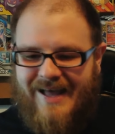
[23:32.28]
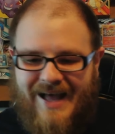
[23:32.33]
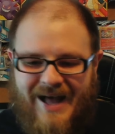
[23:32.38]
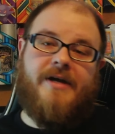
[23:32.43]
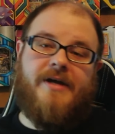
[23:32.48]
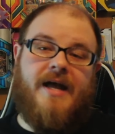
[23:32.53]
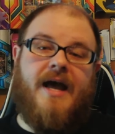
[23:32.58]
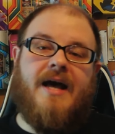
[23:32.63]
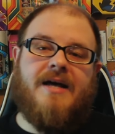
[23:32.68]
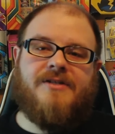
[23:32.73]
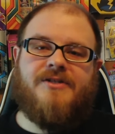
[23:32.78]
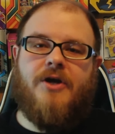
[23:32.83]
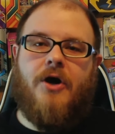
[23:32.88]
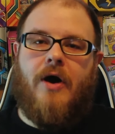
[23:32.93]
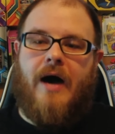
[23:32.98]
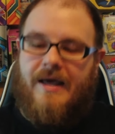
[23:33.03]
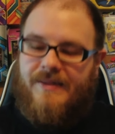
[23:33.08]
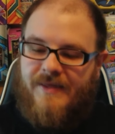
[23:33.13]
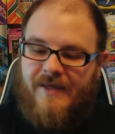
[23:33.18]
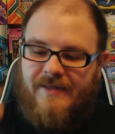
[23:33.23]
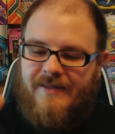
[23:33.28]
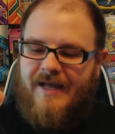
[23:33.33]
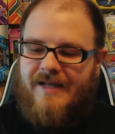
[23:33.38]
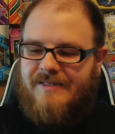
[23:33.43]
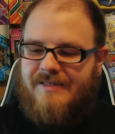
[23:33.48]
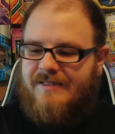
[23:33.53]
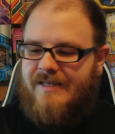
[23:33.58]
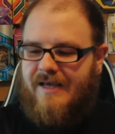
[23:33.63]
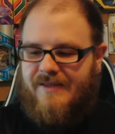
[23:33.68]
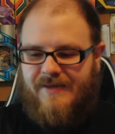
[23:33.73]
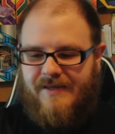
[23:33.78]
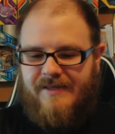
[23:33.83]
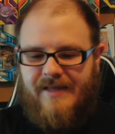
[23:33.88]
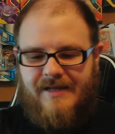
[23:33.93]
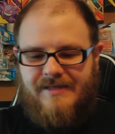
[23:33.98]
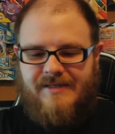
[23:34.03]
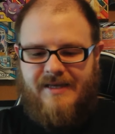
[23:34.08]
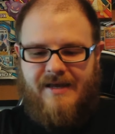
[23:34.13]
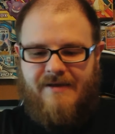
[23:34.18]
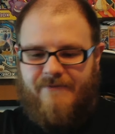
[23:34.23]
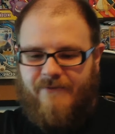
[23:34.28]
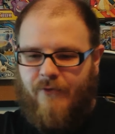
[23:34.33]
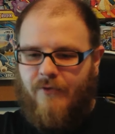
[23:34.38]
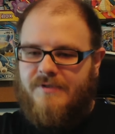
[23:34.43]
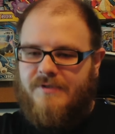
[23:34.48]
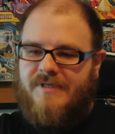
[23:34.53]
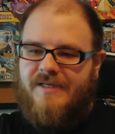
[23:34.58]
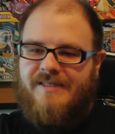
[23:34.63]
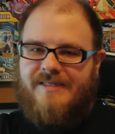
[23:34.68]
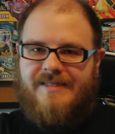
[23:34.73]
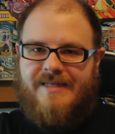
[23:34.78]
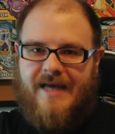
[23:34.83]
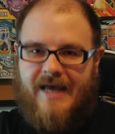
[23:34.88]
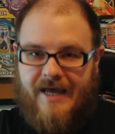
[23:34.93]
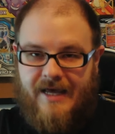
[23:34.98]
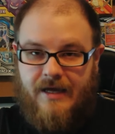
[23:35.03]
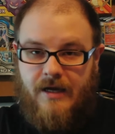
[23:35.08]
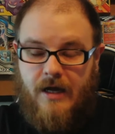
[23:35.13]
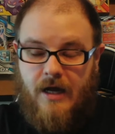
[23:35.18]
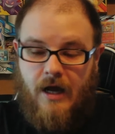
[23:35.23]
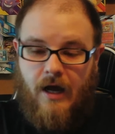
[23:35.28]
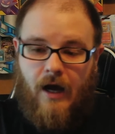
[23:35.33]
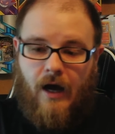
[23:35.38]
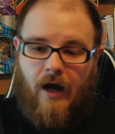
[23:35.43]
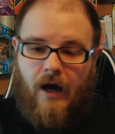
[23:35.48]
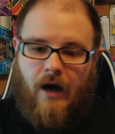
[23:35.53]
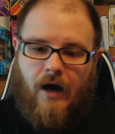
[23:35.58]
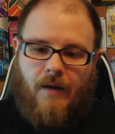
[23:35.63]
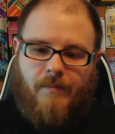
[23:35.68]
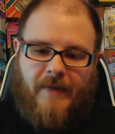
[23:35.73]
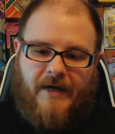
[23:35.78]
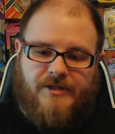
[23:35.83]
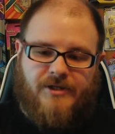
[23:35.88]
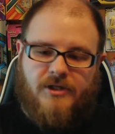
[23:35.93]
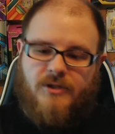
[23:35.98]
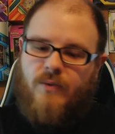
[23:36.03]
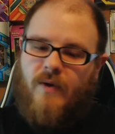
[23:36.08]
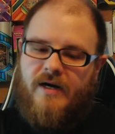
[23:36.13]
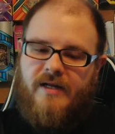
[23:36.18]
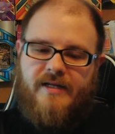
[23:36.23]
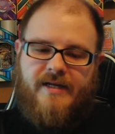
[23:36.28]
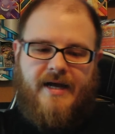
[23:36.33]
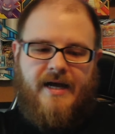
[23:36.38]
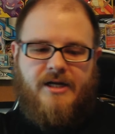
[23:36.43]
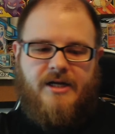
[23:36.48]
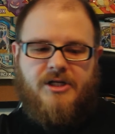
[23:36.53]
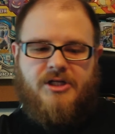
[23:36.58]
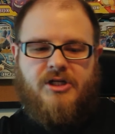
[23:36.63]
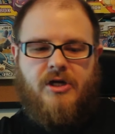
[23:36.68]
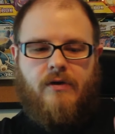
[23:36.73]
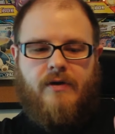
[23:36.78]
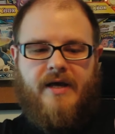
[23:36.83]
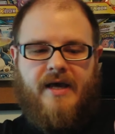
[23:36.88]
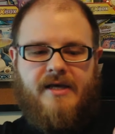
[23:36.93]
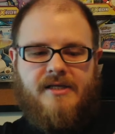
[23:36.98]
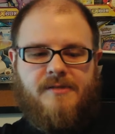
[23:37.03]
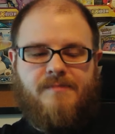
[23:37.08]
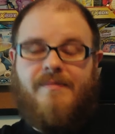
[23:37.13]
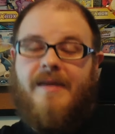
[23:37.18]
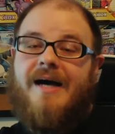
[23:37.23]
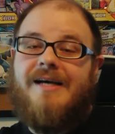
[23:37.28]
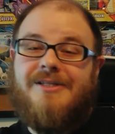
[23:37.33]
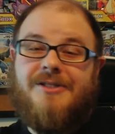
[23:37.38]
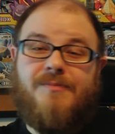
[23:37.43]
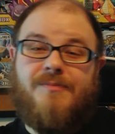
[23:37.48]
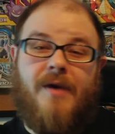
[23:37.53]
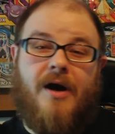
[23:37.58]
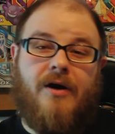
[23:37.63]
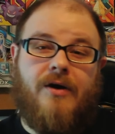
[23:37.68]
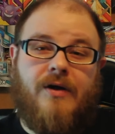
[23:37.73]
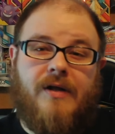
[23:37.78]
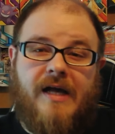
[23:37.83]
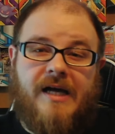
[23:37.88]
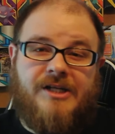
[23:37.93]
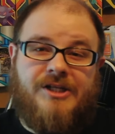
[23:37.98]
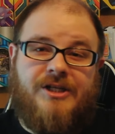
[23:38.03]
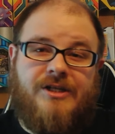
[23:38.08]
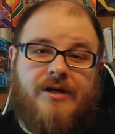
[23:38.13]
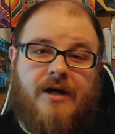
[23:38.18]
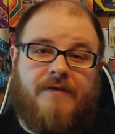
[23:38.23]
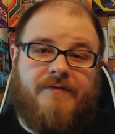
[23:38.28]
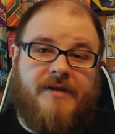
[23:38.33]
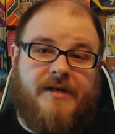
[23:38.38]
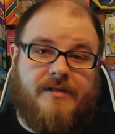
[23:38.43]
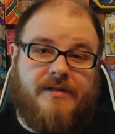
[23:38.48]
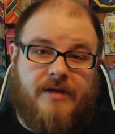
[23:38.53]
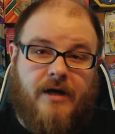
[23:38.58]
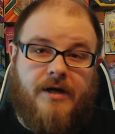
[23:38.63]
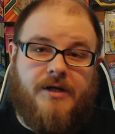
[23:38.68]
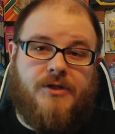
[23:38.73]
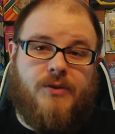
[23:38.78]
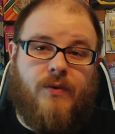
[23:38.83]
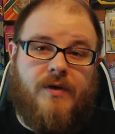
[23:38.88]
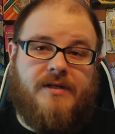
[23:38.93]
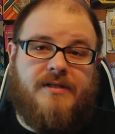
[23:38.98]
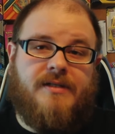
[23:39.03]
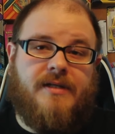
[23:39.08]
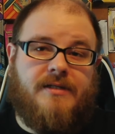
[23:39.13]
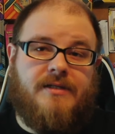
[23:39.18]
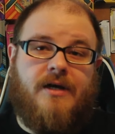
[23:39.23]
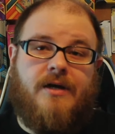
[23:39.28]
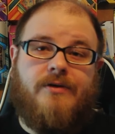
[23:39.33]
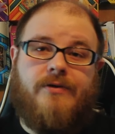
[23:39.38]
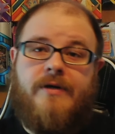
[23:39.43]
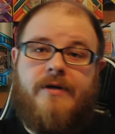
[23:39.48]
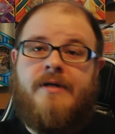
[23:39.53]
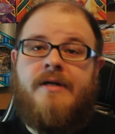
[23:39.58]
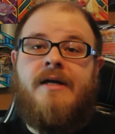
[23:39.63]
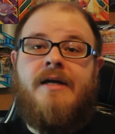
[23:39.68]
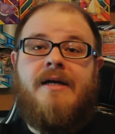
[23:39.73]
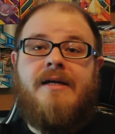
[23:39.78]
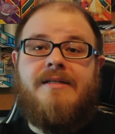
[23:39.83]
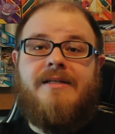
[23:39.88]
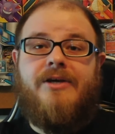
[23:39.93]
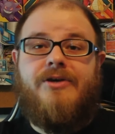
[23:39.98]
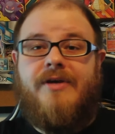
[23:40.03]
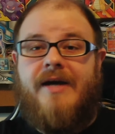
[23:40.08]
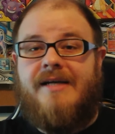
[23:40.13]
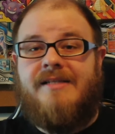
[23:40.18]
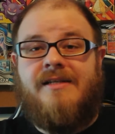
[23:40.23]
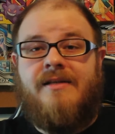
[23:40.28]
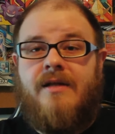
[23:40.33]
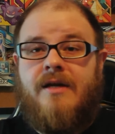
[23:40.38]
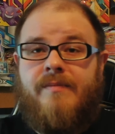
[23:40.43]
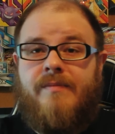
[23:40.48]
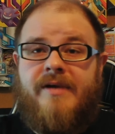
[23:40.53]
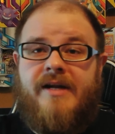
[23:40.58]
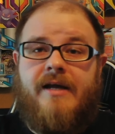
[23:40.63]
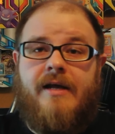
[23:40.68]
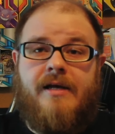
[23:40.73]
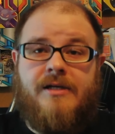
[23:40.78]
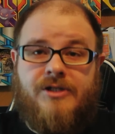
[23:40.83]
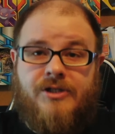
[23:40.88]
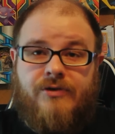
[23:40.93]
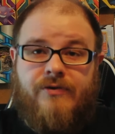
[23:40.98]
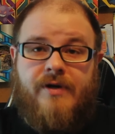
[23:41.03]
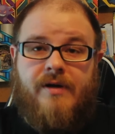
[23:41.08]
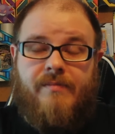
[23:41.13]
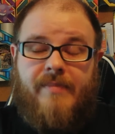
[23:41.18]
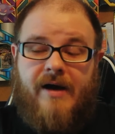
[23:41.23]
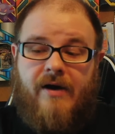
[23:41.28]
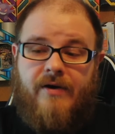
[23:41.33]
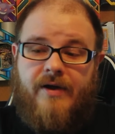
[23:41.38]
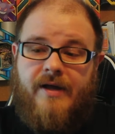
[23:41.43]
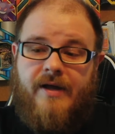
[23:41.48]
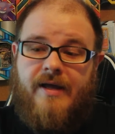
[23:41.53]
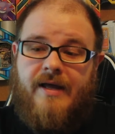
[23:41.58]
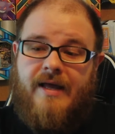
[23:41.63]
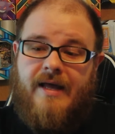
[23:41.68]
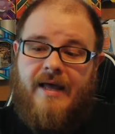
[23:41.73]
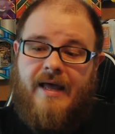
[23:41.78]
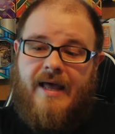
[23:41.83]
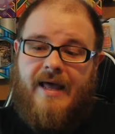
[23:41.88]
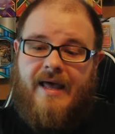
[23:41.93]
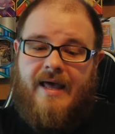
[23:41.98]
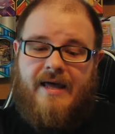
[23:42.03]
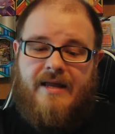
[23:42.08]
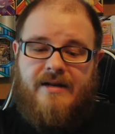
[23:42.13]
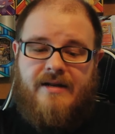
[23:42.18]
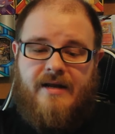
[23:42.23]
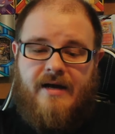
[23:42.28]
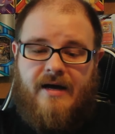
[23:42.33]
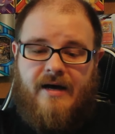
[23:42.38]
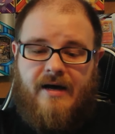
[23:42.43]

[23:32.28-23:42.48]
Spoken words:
But yeah, so I think that's it for today. I just wanted to kind of showcase my small collection of the Atari 2600, tell you guys a little bit of history about it, and